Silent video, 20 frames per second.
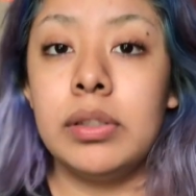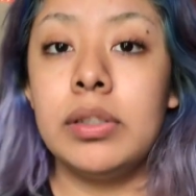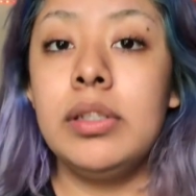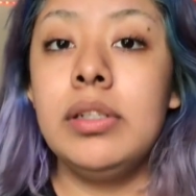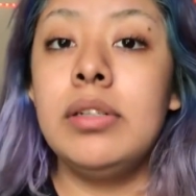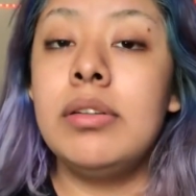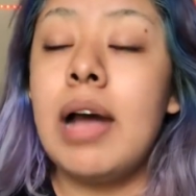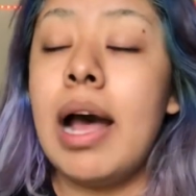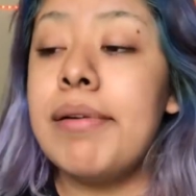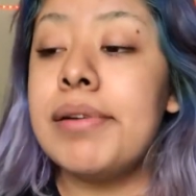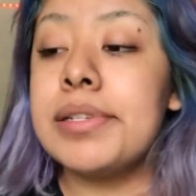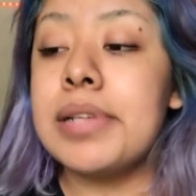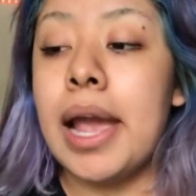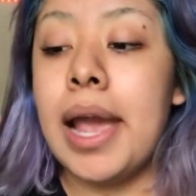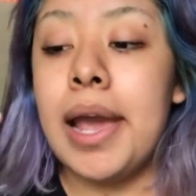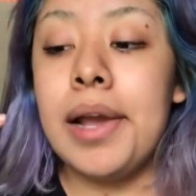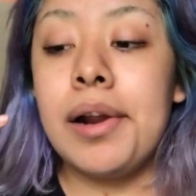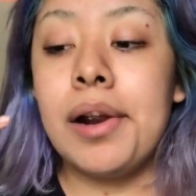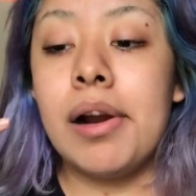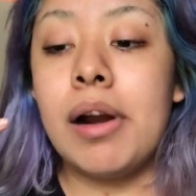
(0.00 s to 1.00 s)
You know, I was like,
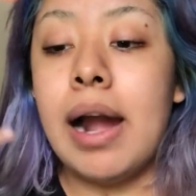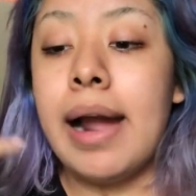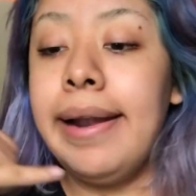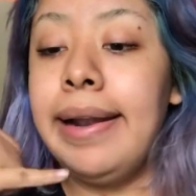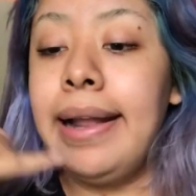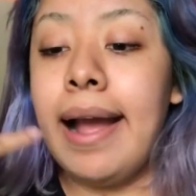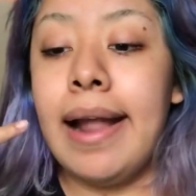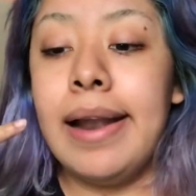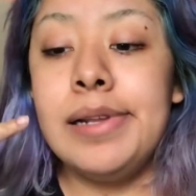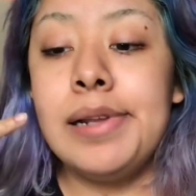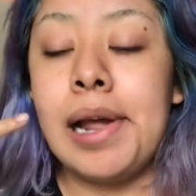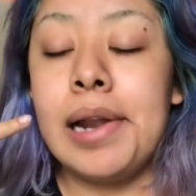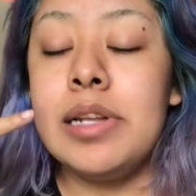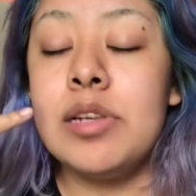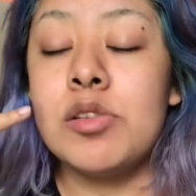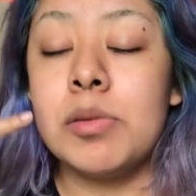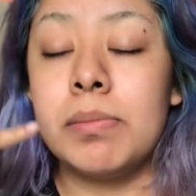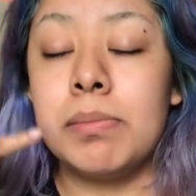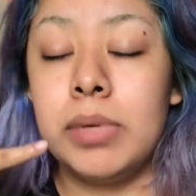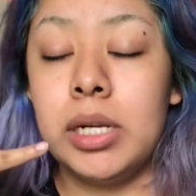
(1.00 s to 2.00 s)
hey girl, I need
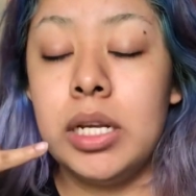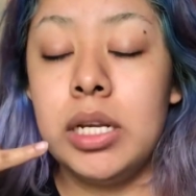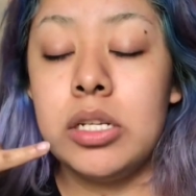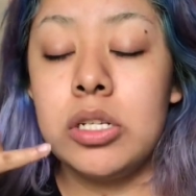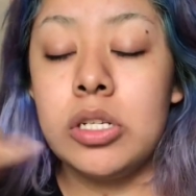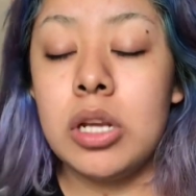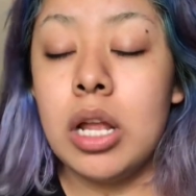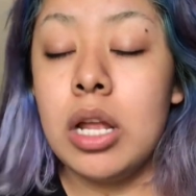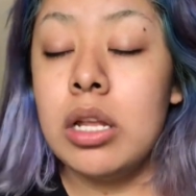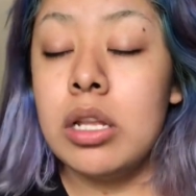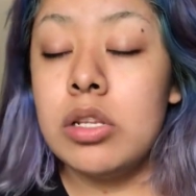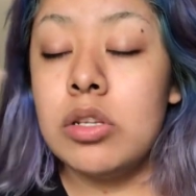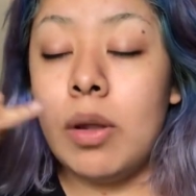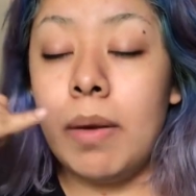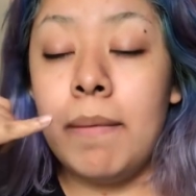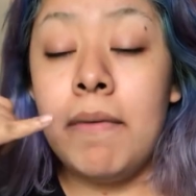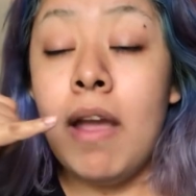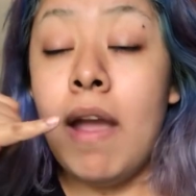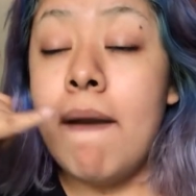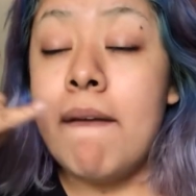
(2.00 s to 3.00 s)
some bleach,
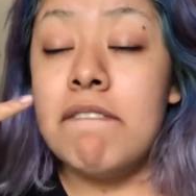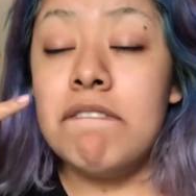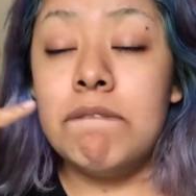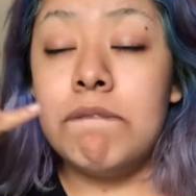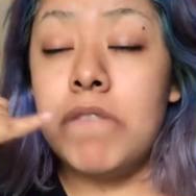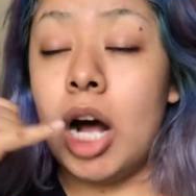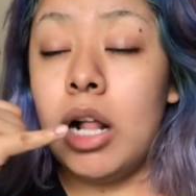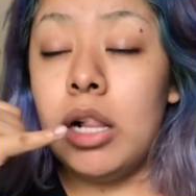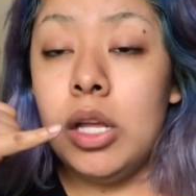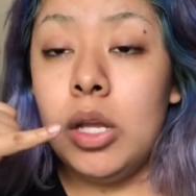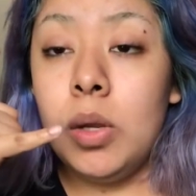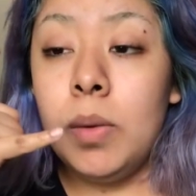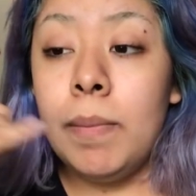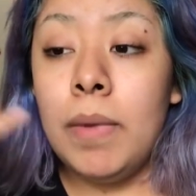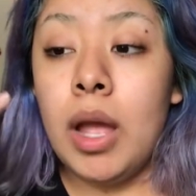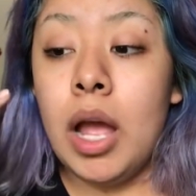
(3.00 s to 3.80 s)
some volume,